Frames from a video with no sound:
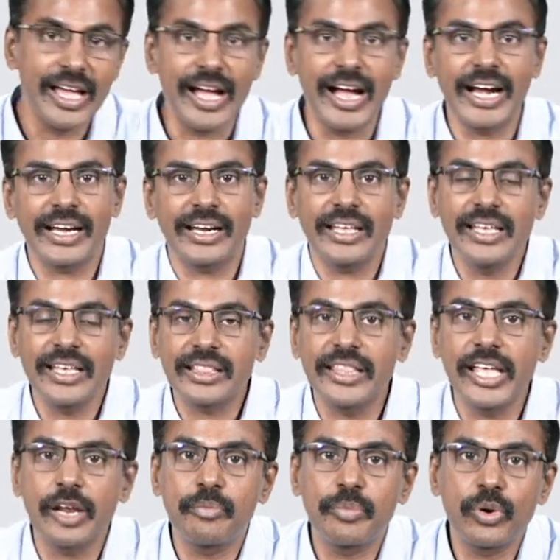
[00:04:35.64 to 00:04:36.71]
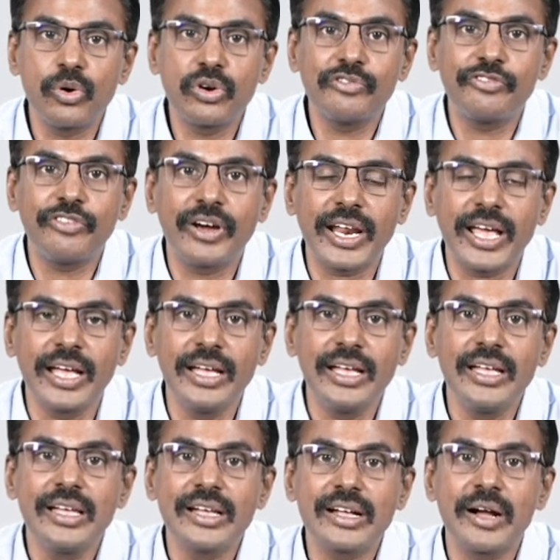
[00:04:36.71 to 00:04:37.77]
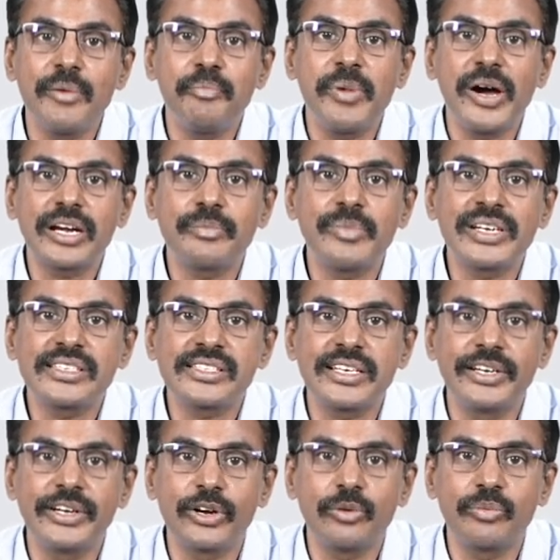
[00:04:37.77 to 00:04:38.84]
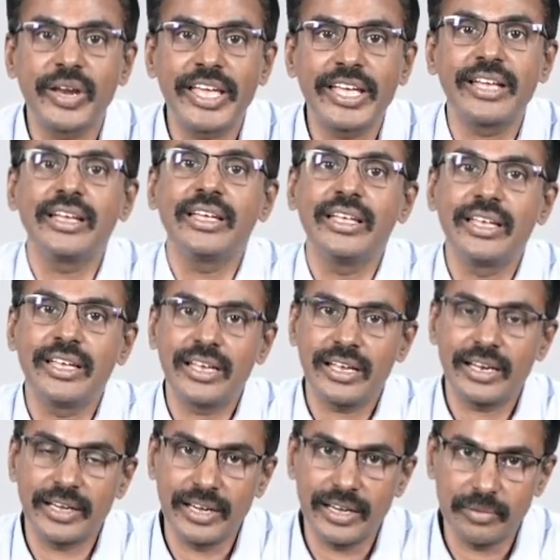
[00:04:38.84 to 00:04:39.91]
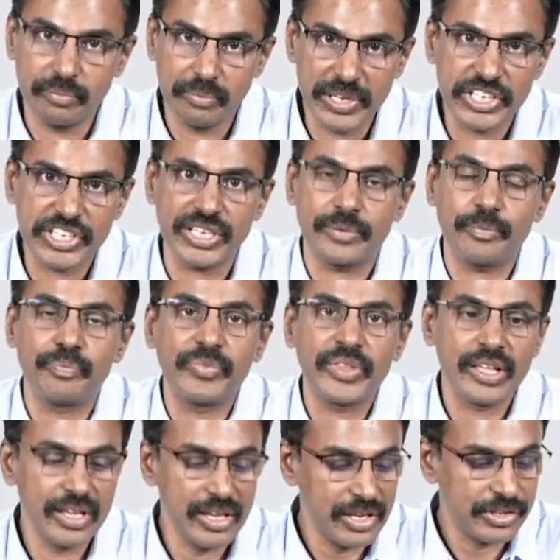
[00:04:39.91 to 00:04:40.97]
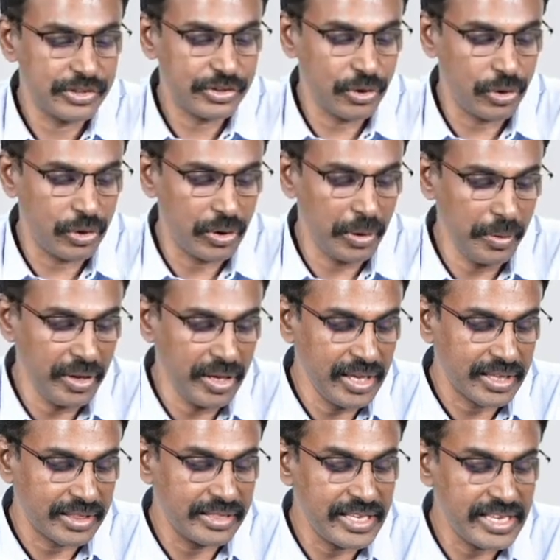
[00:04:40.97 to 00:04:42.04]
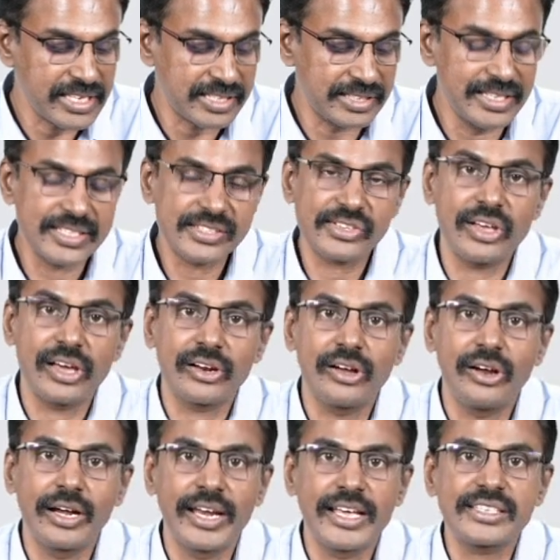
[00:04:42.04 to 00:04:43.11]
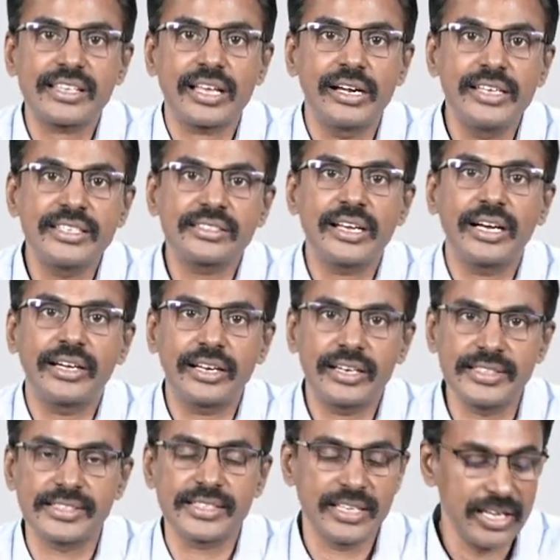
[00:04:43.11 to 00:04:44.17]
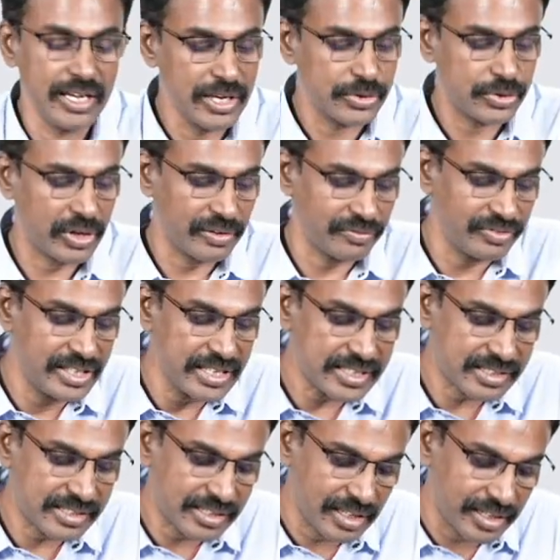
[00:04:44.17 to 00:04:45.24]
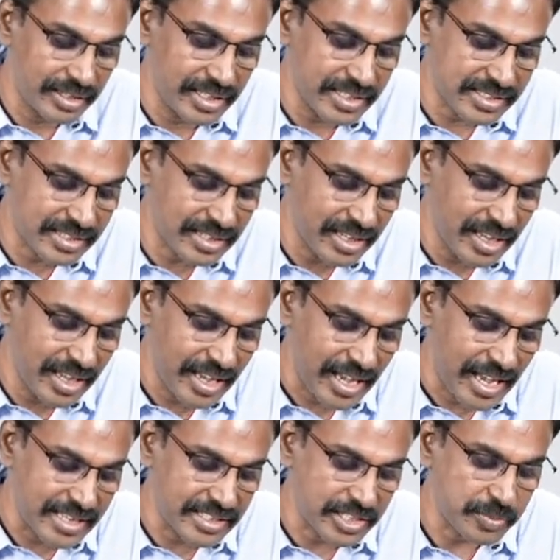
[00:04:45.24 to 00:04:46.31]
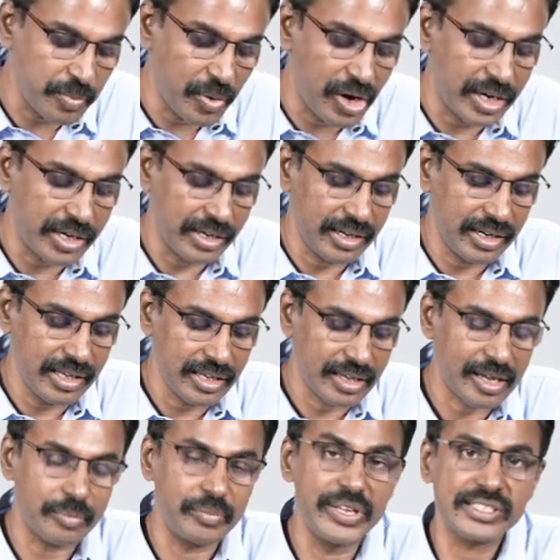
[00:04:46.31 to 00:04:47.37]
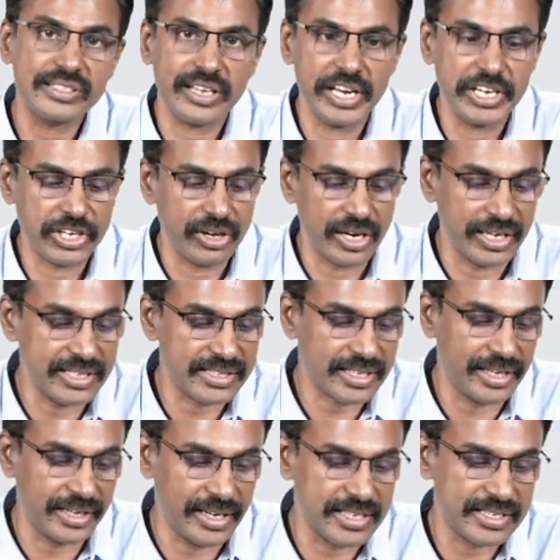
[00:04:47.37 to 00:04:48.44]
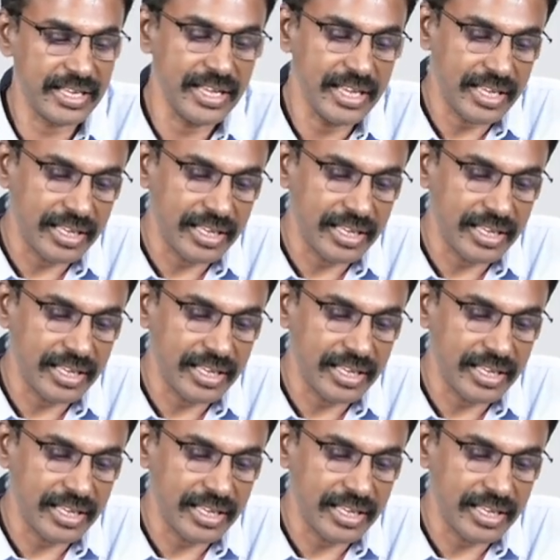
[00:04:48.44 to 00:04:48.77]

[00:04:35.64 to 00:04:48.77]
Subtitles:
and they are prone for a compartment syndrome like picture. So these discs are called as disc at risk. So if this disc has a small cup disc ratio or a disc at risk,